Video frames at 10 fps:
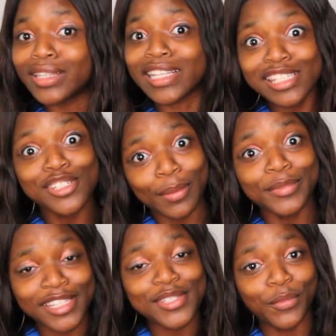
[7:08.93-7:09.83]
13
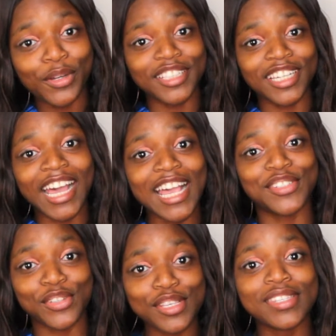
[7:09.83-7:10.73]
subjects in one day
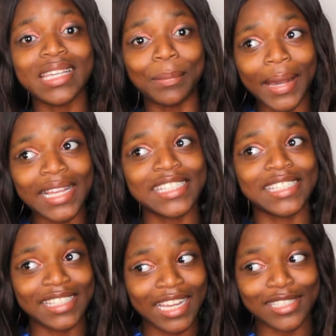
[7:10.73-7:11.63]
guys just
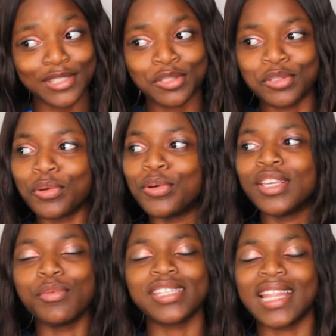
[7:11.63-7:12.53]
imagine that so
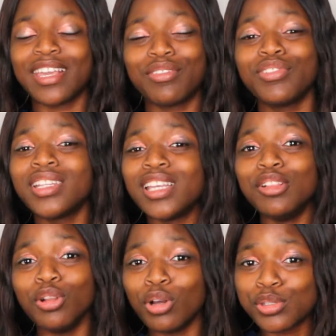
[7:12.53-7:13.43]
it was like really
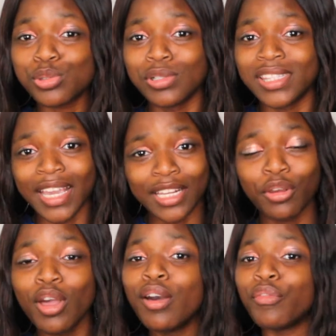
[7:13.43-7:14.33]
a lot to
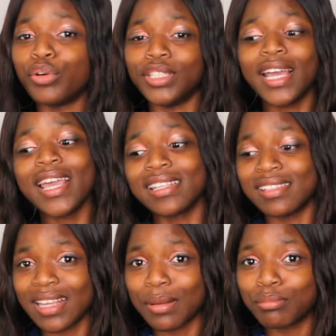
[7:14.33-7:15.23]
learn for that
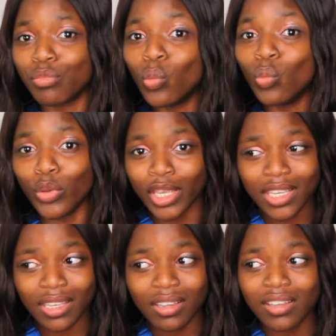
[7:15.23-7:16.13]
exam
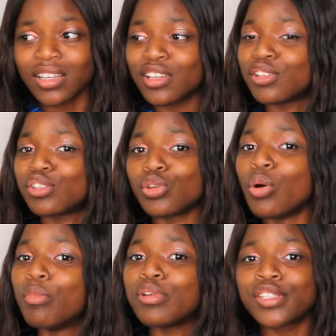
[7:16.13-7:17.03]
week
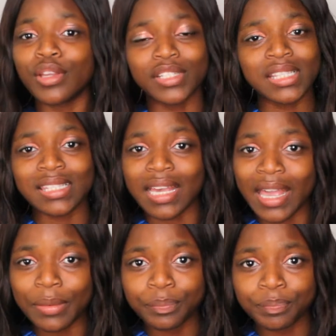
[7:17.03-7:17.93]
so most of the
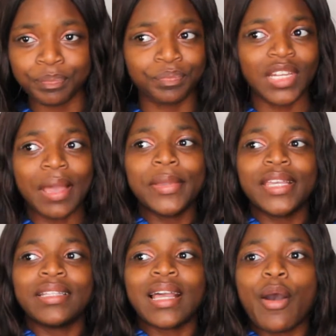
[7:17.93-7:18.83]
time I
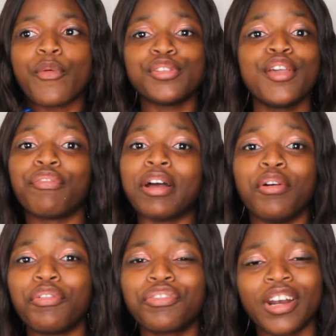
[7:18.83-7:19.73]
mean, I was not a fan
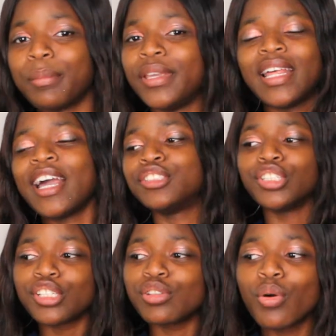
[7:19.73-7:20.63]
of cramming. I
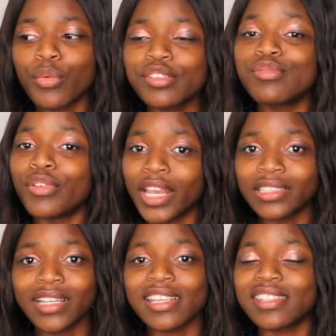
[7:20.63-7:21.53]
just always
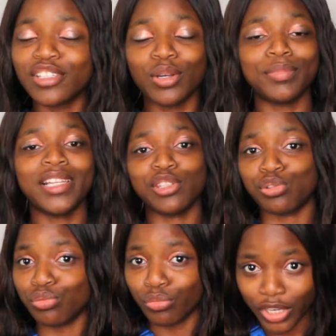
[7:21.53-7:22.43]
read. I stayed up late
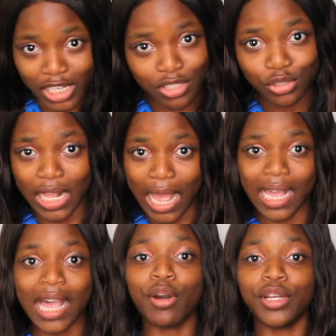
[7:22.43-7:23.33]
to read so
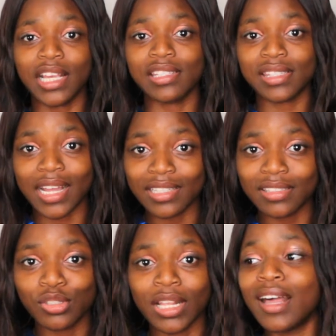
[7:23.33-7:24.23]
that I can
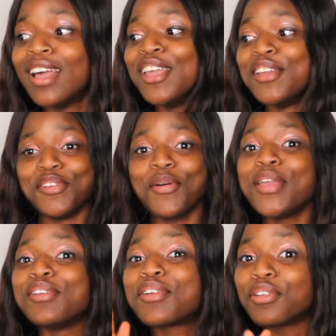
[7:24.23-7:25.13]
understand. So that, you know,
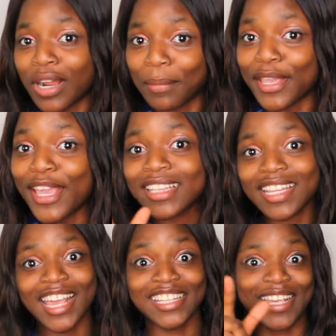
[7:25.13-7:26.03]
when you cram and you
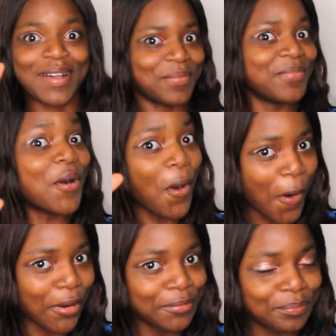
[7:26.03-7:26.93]
enter exam
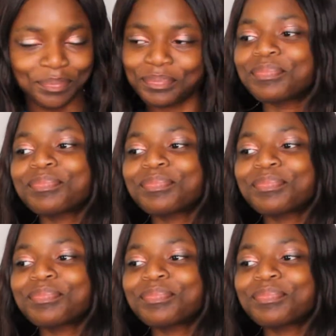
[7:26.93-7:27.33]
hall,